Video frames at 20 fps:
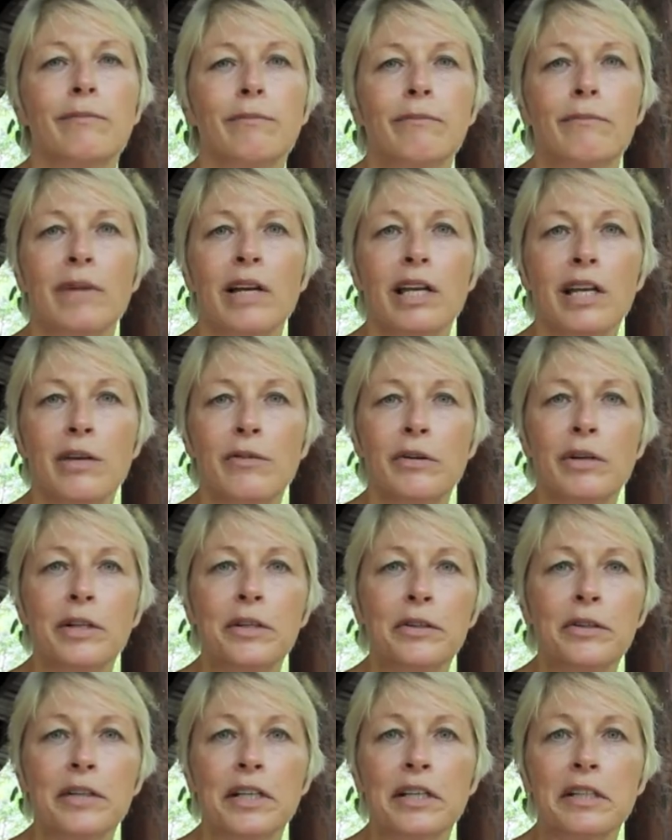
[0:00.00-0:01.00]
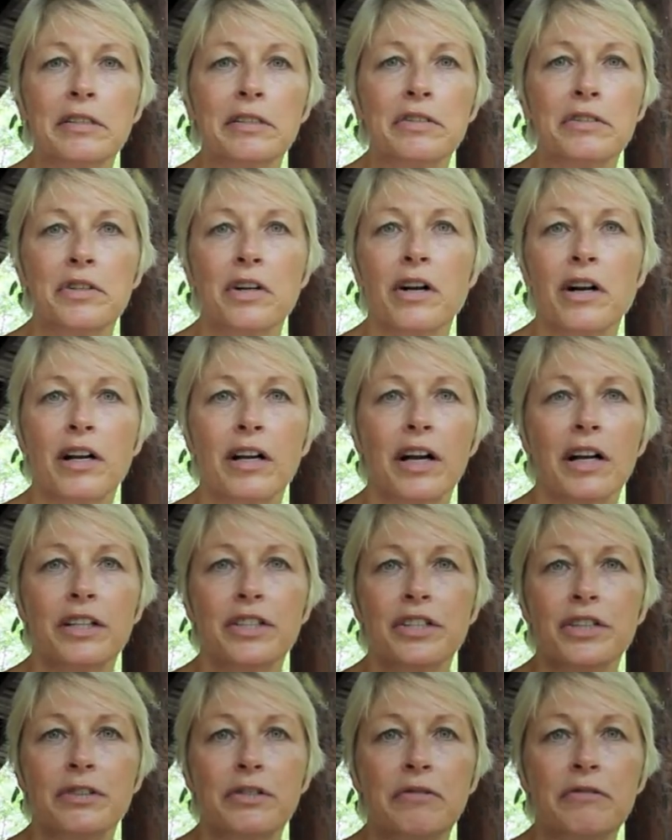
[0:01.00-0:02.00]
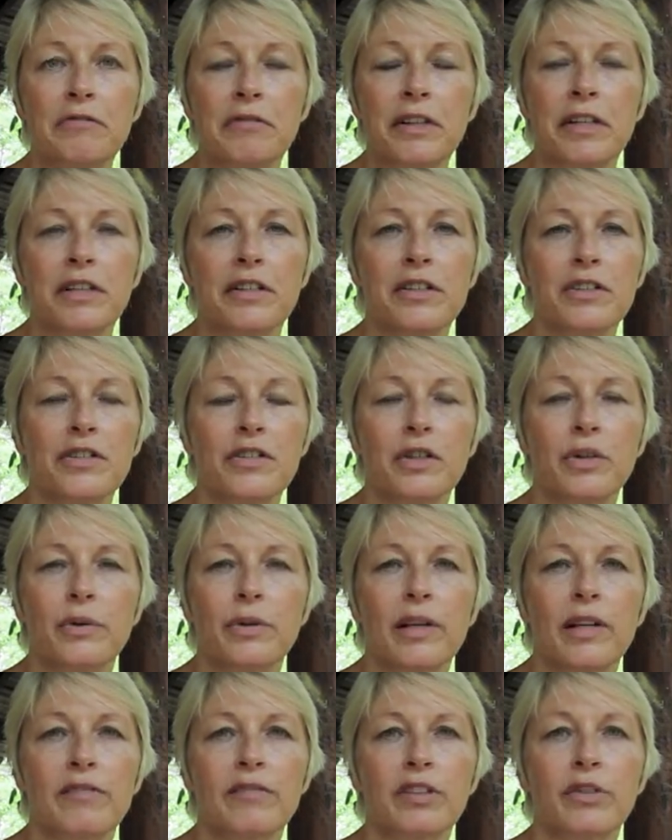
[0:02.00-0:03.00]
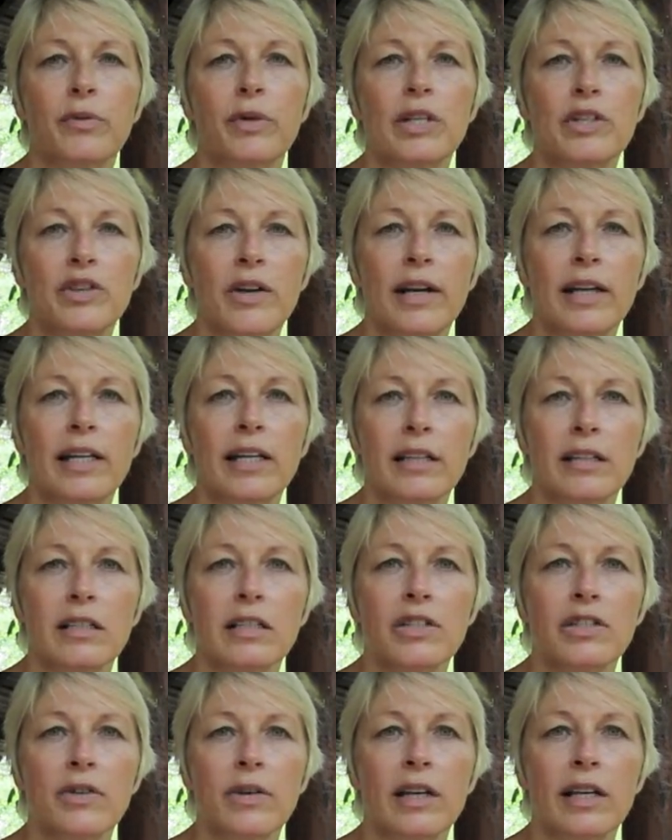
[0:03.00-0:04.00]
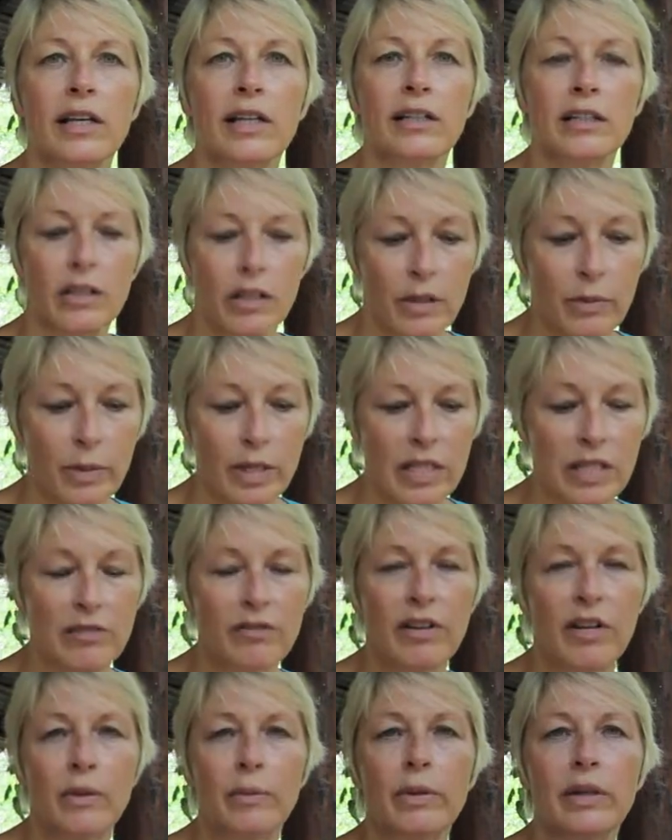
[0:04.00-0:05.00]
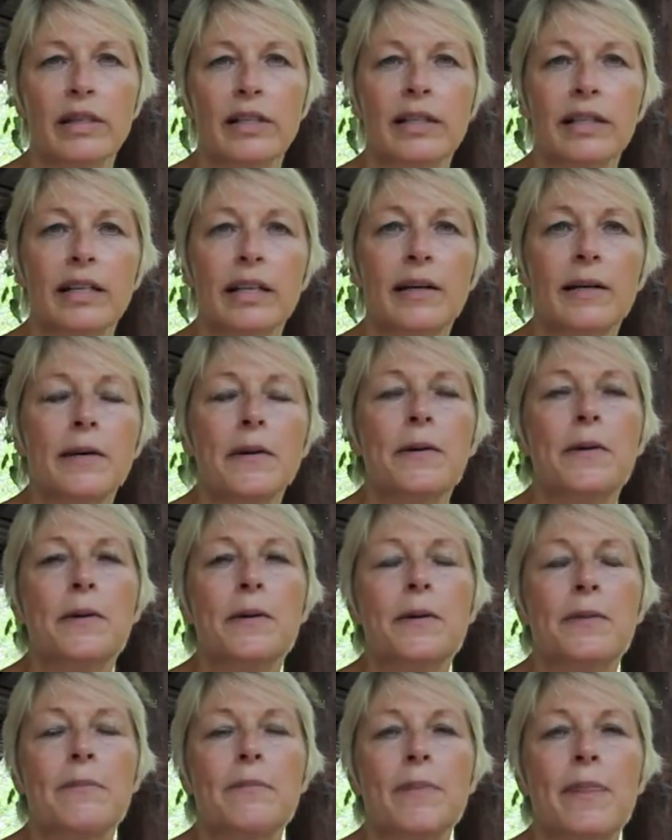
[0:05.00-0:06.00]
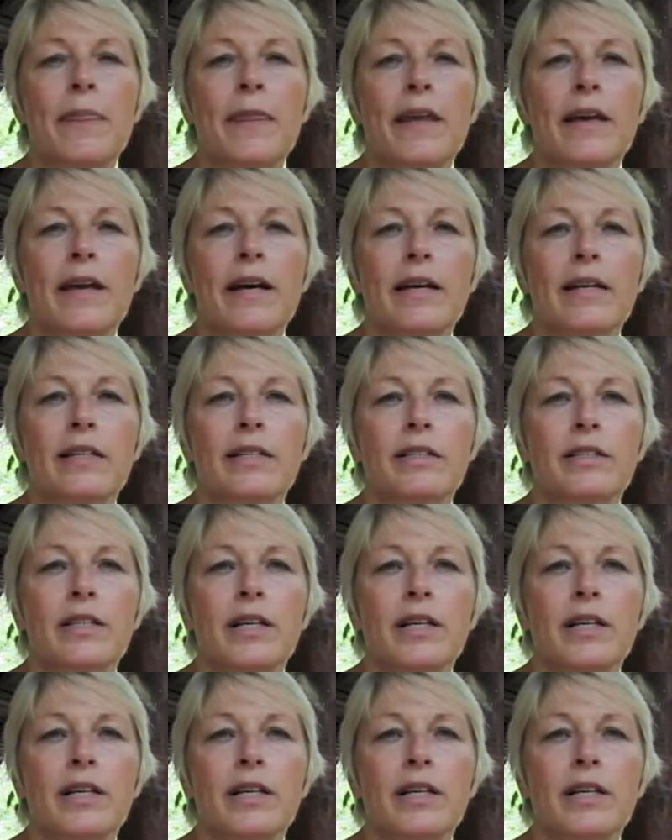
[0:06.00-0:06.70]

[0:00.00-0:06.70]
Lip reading: Anyone who can draw cartoon figures or whatever, we try to illustrate it to the best of our ability. And